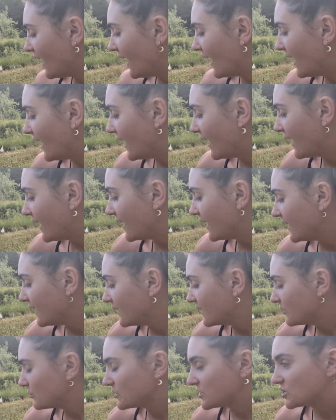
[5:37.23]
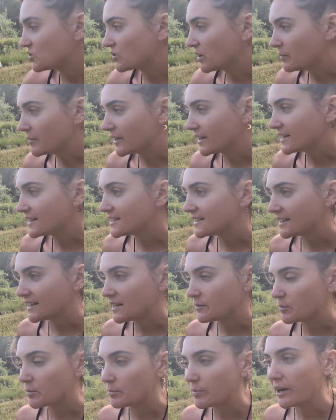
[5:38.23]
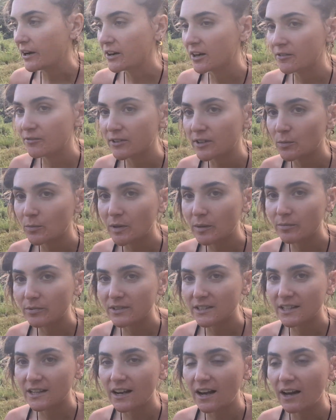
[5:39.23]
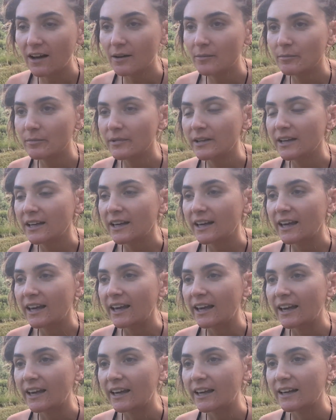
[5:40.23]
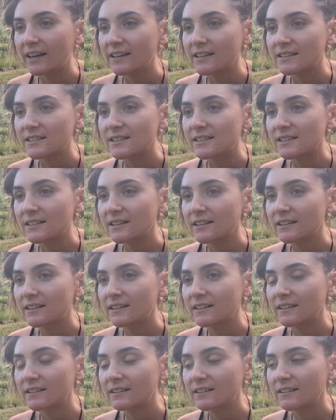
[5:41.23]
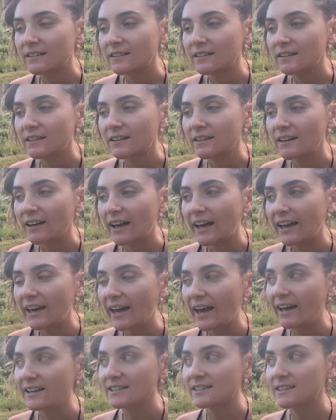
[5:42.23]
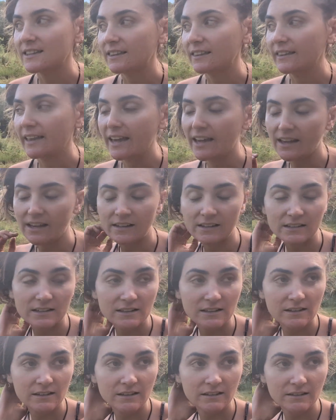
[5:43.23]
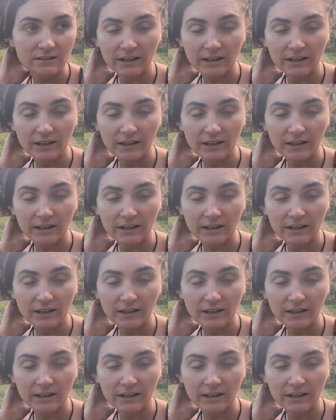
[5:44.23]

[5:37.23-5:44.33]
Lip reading: I was drumming and singing, preparing for the people to come, and I asked the land.